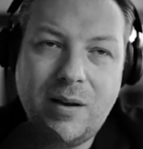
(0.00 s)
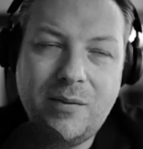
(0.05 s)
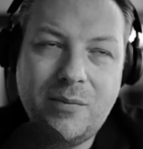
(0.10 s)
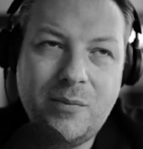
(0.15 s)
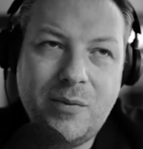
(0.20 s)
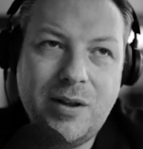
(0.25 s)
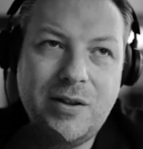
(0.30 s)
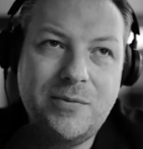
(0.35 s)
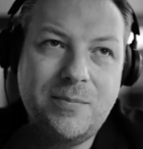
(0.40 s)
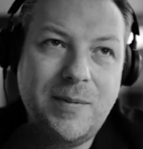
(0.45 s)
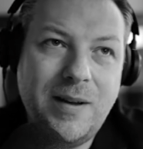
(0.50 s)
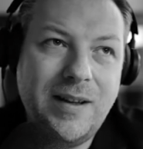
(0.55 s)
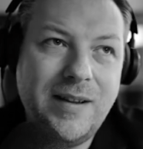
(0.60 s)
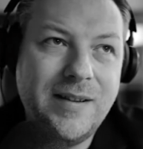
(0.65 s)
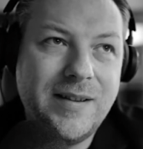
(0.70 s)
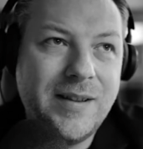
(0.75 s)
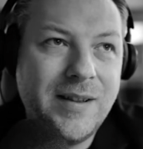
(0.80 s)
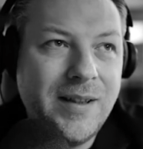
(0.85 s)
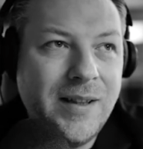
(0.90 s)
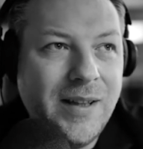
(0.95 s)
Which
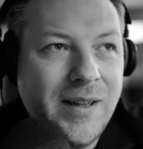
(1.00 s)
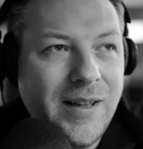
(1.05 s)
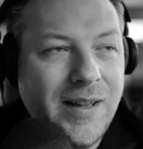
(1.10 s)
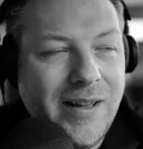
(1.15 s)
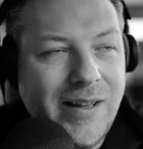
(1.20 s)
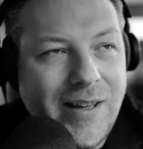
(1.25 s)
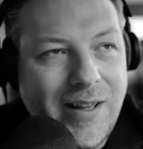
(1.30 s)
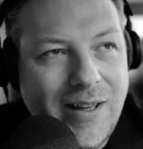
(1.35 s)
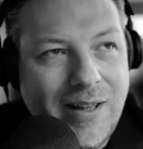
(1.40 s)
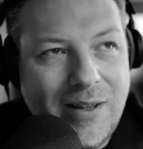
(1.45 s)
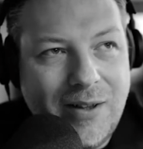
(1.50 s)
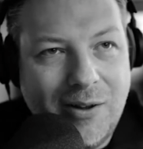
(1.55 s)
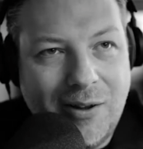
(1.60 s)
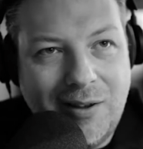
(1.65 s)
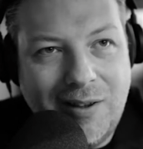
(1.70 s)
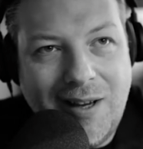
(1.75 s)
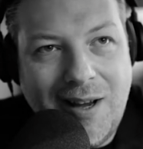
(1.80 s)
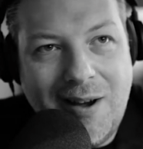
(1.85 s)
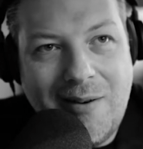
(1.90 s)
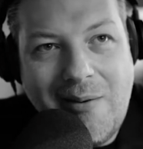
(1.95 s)
means
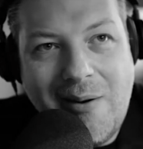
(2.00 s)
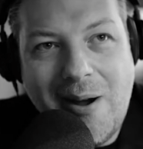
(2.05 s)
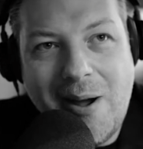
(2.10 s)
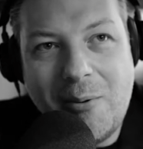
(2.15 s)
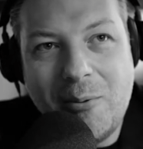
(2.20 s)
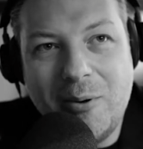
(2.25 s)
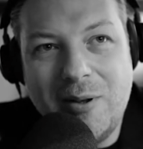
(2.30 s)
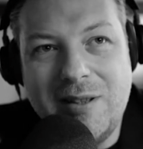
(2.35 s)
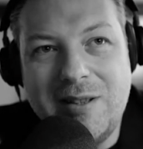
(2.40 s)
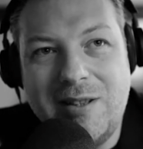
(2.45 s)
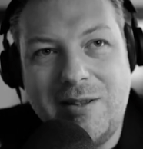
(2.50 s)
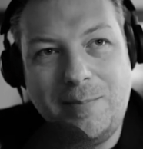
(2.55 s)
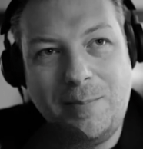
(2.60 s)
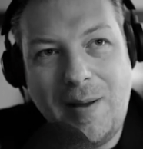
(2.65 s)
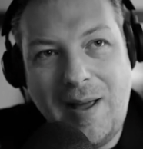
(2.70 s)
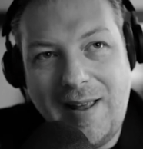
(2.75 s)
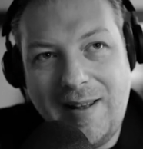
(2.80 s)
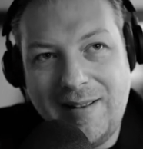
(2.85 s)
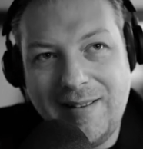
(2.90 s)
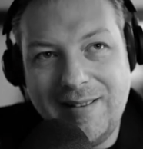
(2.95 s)
not how I would
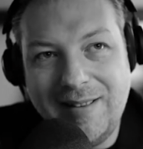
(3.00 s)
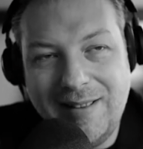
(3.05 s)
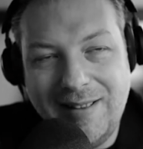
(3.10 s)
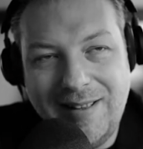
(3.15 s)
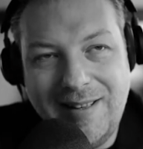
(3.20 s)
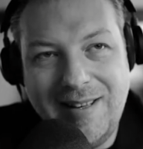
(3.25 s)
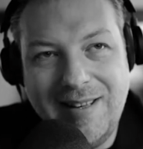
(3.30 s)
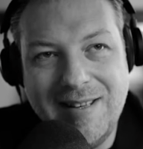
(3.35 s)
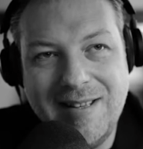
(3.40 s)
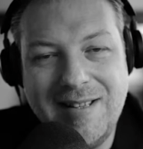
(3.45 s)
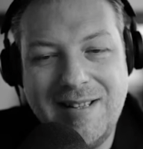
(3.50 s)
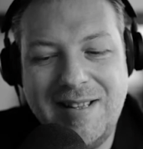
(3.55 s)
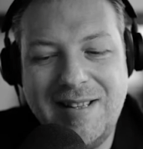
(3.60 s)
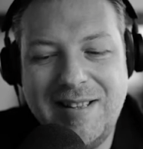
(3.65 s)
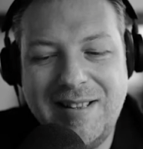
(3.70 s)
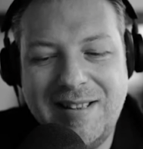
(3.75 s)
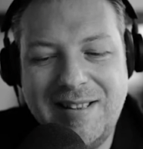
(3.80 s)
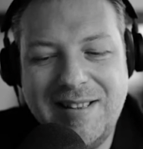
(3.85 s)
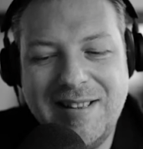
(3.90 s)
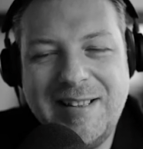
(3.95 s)
spend
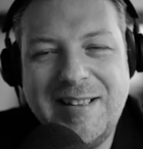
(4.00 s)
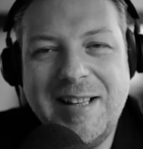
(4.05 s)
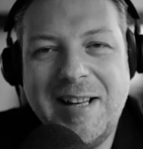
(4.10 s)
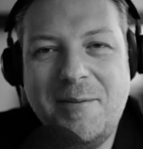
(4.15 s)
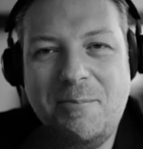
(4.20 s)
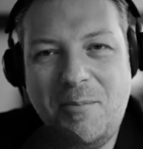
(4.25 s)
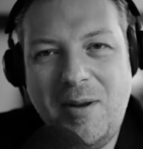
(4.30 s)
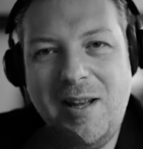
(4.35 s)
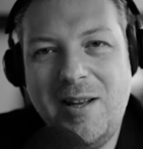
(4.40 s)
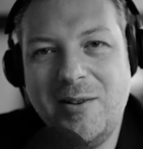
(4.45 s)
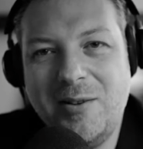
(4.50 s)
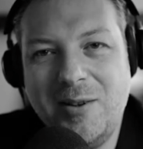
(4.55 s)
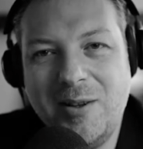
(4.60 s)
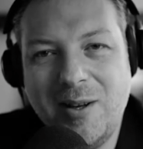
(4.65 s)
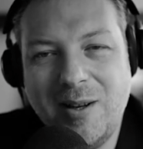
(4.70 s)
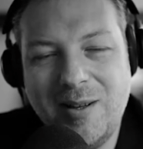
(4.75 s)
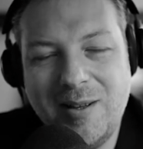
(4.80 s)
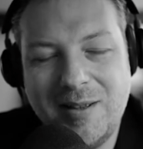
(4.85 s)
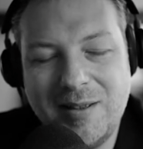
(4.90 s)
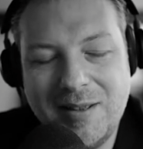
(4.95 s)
the $10 million,
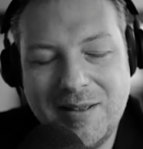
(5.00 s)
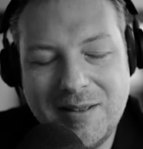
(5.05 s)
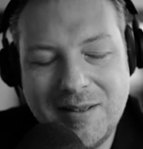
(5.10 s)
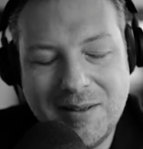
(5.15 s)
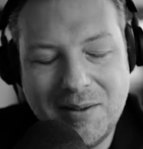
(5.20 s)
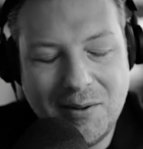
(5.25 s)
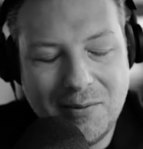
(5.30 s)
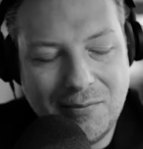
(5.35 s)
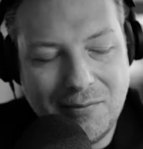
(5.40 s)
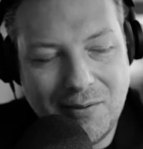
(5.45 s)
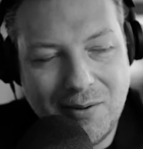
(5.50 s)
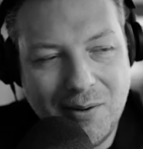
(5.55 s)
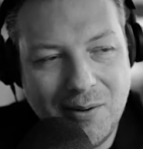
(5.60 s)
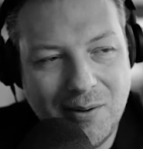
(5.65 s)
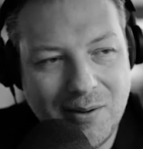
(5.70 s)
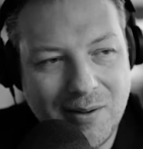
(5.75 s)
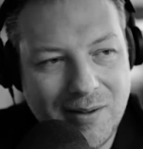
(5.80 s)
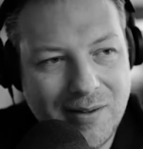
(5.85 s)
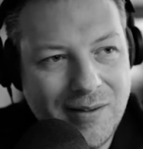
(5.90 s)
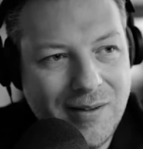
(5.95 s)
of
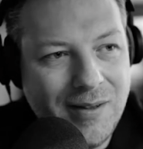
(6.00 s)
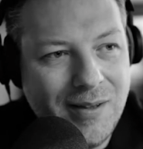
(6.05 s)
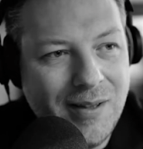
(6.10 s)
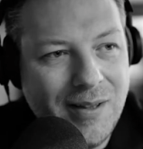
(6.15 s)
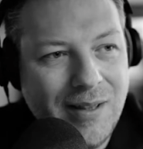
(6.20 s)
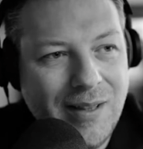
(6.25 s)
course,